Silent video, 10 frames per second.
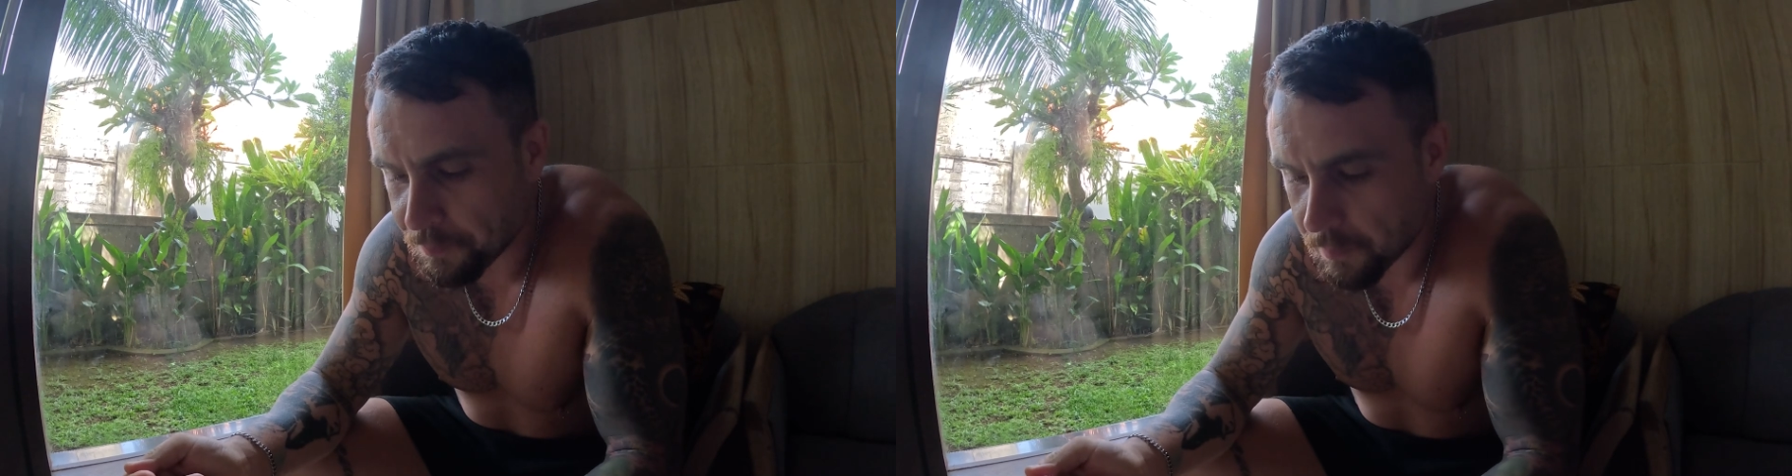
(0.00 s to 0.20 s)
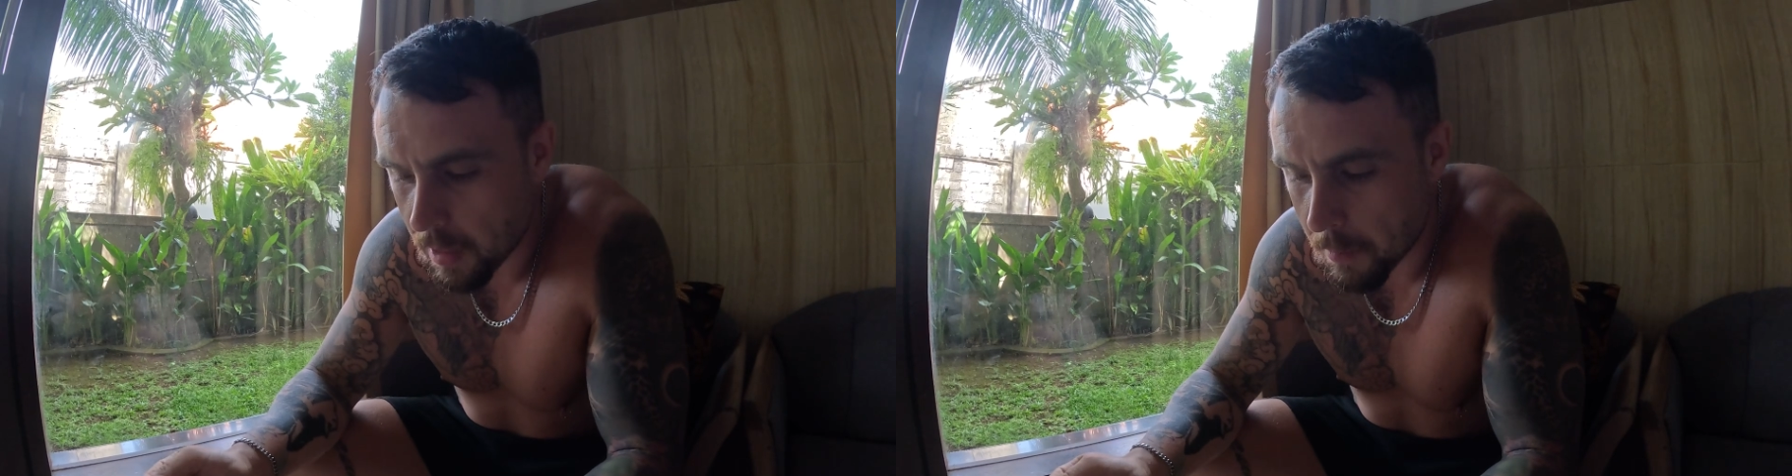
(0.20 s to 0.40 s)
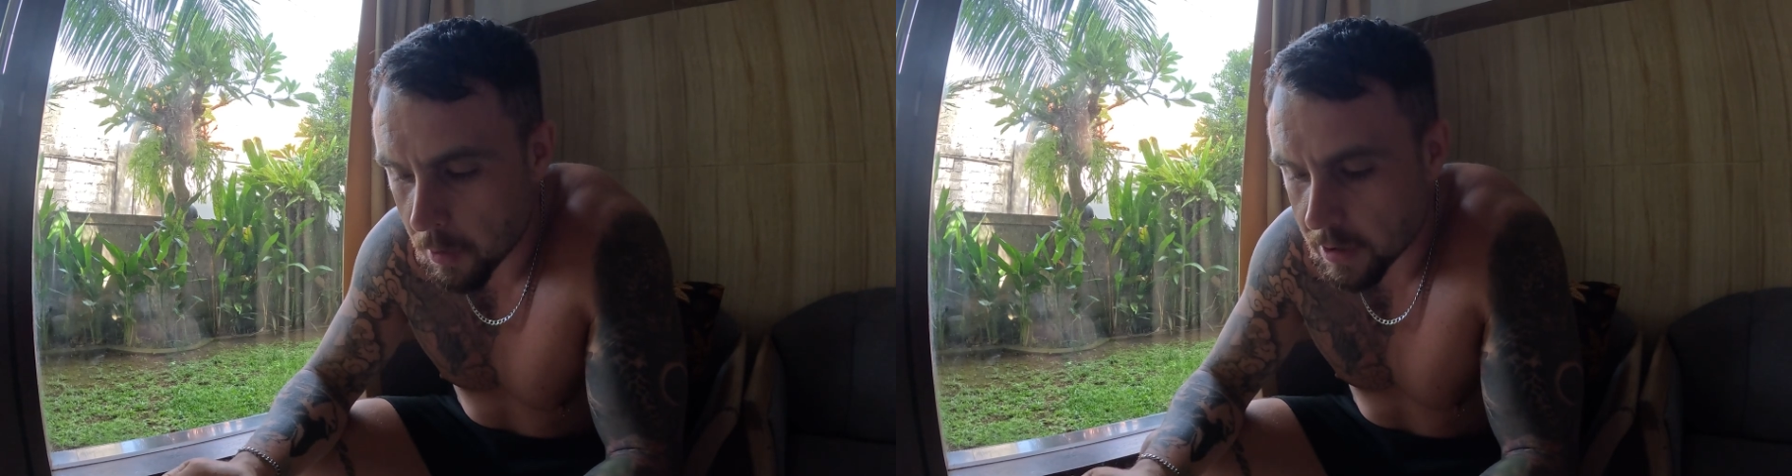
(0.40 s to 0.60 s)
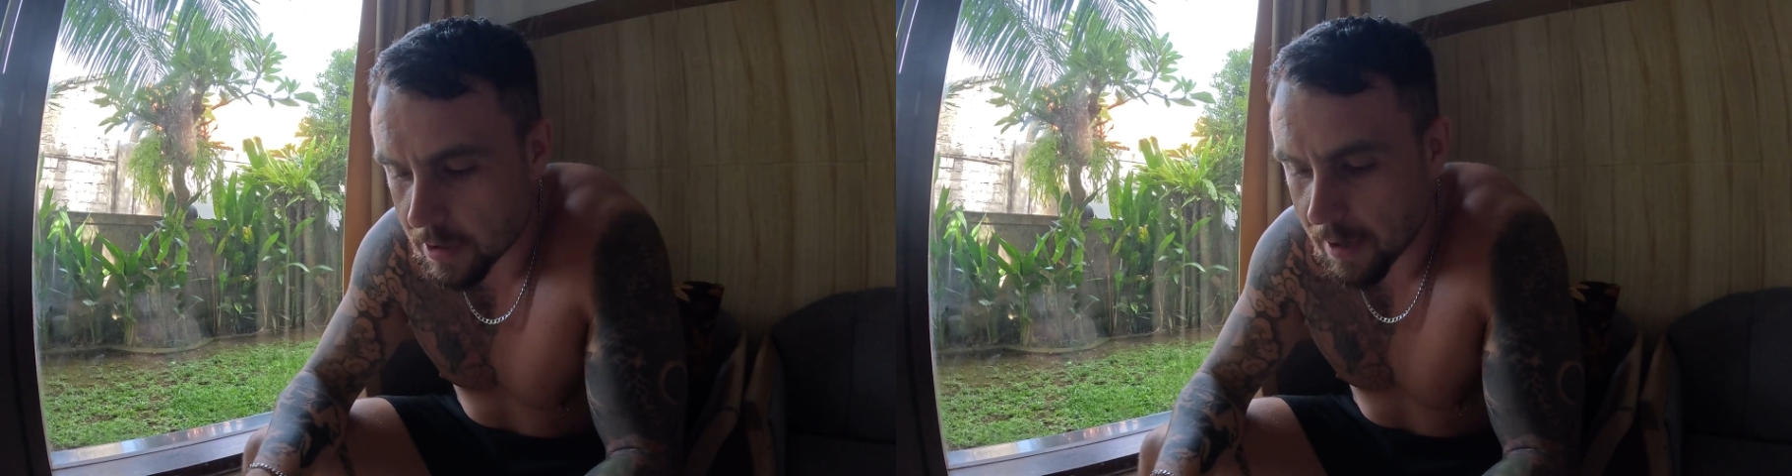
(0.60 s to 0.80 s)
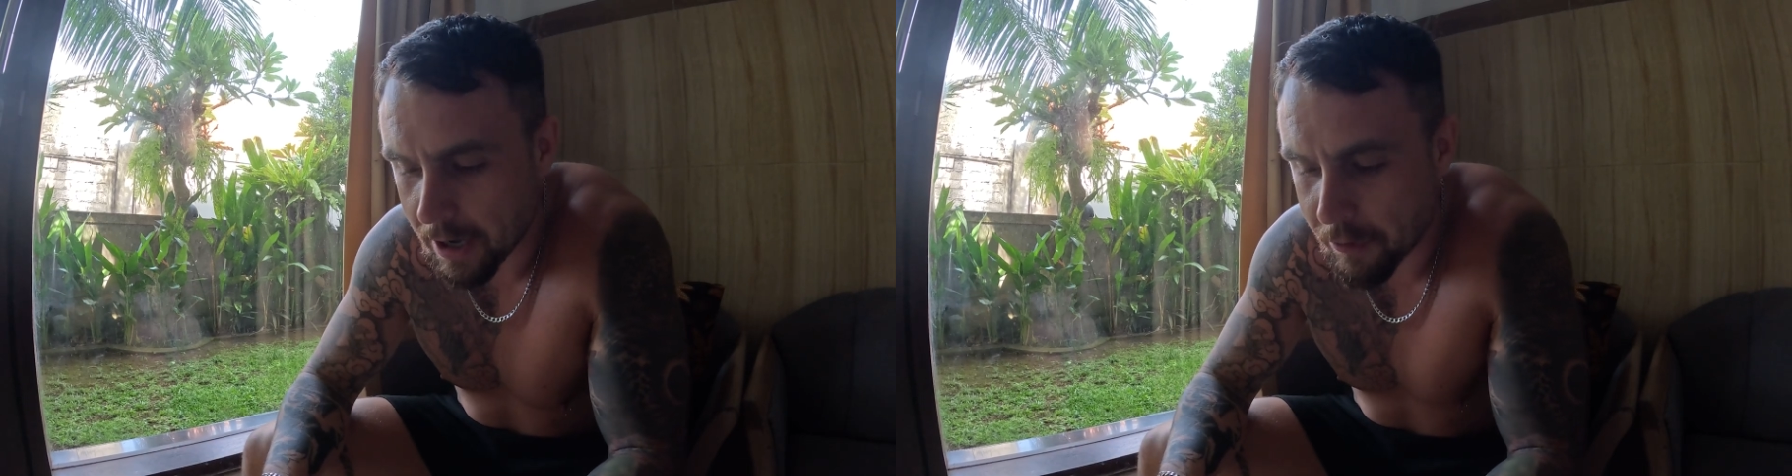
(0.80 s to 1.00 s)
I'm going to
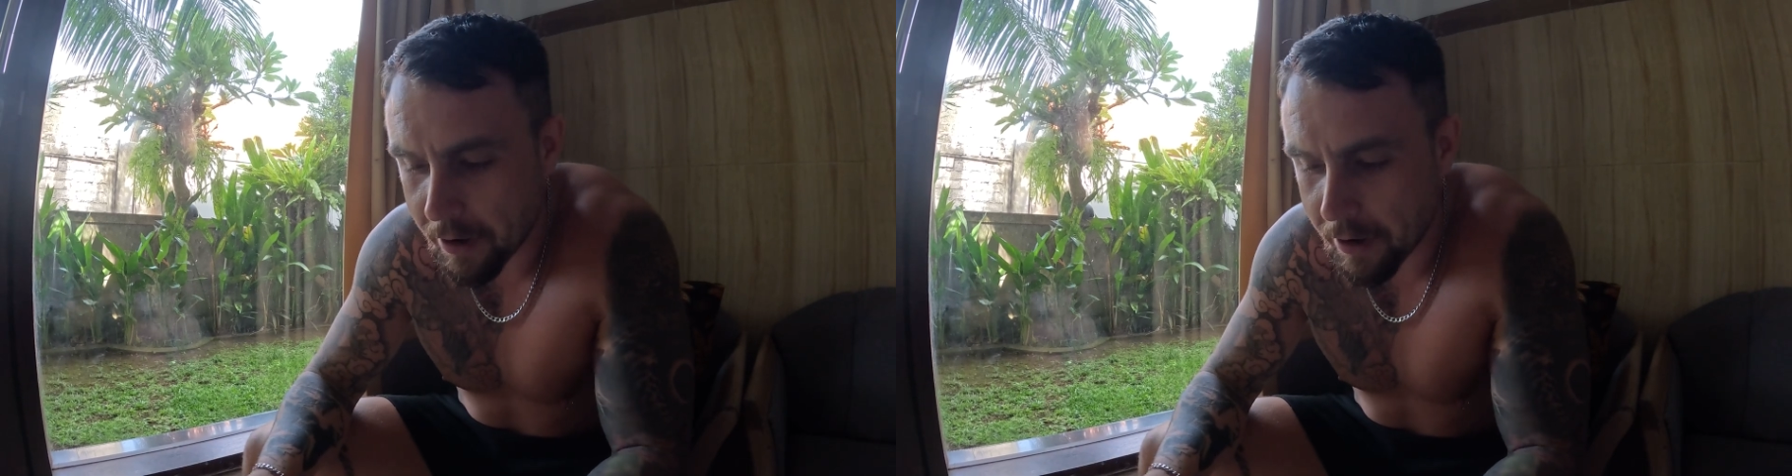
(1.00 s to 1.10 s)
start getting